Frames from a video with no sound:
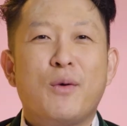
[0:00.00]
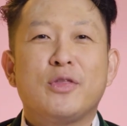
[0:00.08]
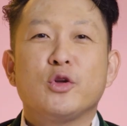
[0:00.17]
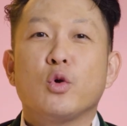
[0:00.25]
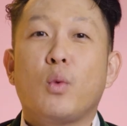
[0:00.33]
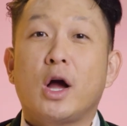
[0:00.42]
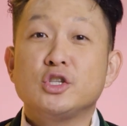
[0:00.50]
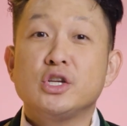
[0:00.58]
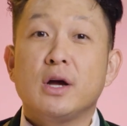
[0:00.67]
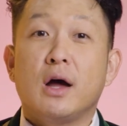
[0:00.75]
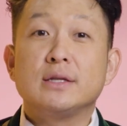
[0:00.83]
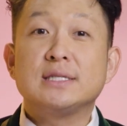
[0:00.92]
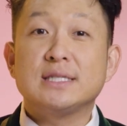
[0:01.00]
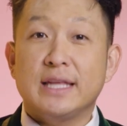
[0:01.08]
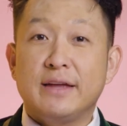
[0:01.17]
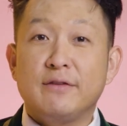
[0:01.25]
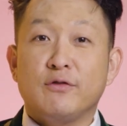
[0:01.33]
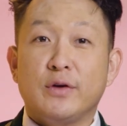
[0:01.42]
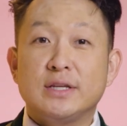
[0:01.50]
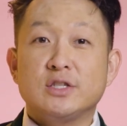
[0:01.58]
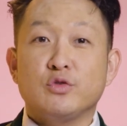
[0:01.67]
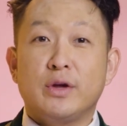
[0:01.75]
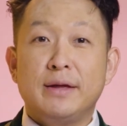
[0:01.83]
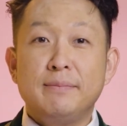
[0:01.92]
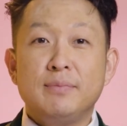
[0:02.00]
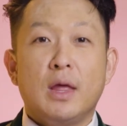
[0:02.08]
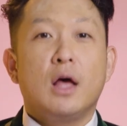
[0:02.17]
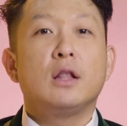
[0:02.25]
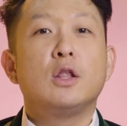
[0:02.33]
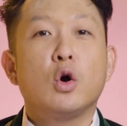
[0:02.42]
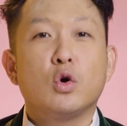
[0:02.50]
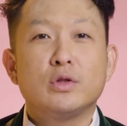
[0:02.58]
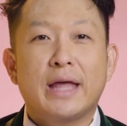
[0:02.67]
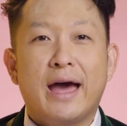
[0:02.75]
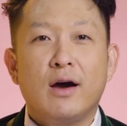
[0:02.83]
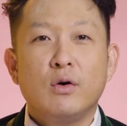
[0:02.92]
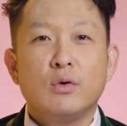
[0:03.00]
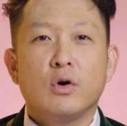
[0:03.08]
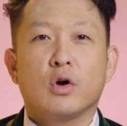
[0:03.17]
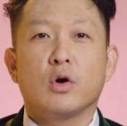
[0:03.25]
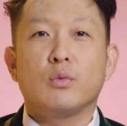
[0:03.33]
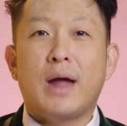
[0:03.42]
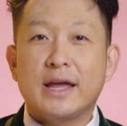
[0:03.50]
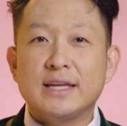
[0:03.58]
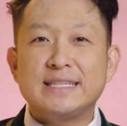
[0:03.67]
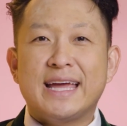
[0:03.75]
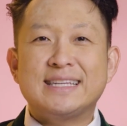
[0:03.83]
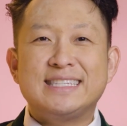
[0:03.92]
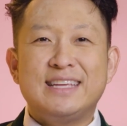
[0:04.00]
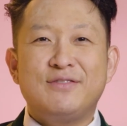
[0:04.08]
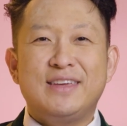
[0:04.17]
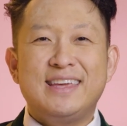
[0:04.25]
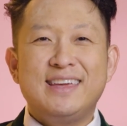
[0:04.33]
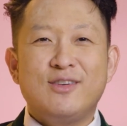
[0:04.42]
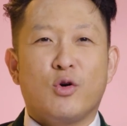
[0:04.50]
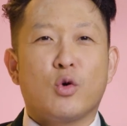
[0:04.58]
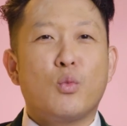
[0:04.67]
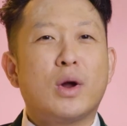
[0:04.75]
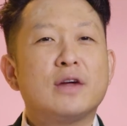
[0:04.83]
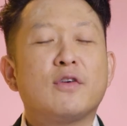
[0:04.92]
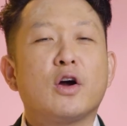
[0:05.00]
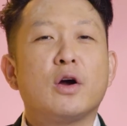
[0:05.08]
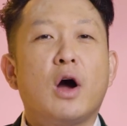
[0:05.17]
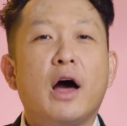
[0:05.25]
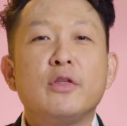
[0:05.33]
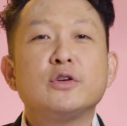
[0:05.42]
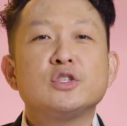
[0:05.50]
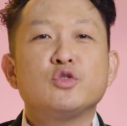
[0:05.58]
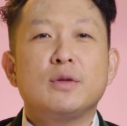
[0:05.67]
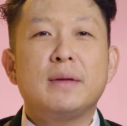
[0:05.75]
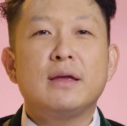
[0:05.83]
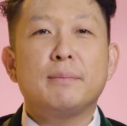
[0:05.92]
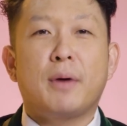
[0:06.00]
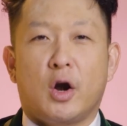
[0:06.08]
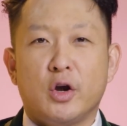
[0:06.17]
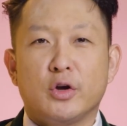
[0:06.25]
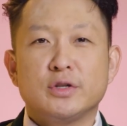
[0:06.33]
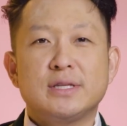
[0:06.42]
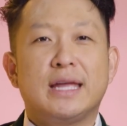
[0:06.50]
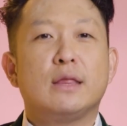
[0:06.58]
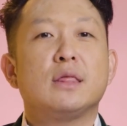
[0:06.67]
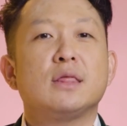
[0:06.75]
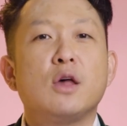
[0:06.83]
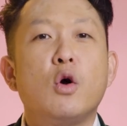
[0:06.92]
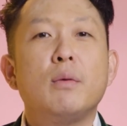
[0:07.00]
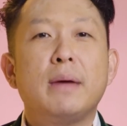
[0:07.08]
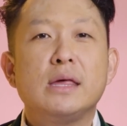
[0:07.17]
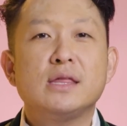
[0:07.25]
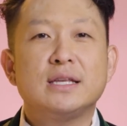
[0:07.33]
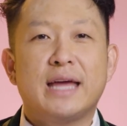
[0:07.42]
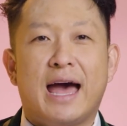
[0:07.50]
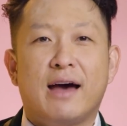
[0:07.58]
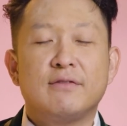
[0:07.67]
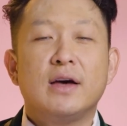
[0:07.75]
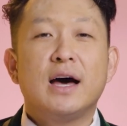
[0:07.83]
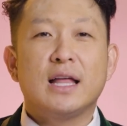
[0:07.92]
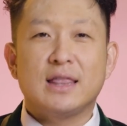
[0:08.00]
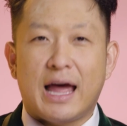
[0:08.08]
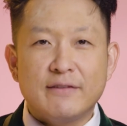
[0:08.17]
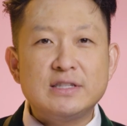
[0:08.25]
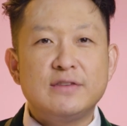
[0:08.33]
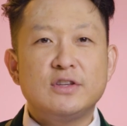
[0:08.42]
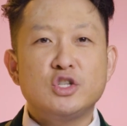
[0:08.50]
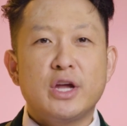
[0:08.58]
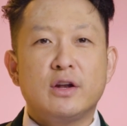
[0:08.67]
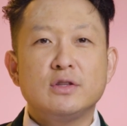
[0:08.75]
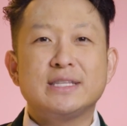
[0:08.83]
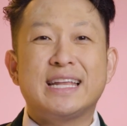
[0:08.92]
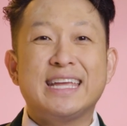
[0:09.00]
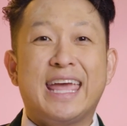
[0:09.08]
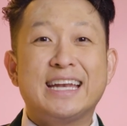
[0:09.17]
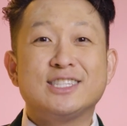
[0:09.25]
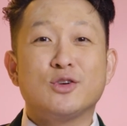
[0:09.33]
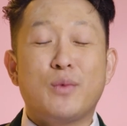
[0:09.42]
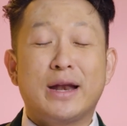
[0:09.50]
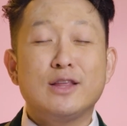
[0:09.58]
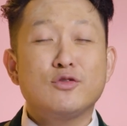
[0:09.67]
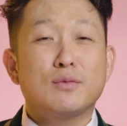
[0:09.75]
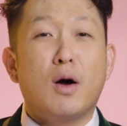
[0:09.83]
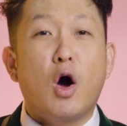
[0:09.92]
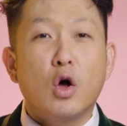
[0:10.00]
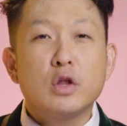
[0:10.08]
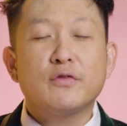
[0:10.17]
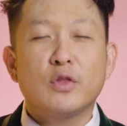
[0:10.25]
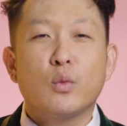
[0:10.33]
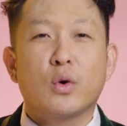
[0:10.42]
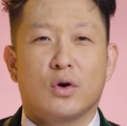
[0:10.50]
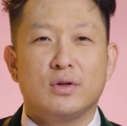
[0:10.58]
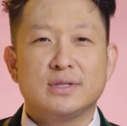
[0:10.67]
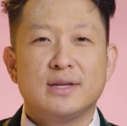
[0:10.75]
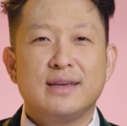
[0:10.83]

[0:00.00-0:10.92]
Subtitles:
Whether you're watching on Sling Free Stream, Local Now, or Rakuten TV, or one of our other streaming partners, it's so amazing to have a live TV channel dedicated to weddings from all over the world.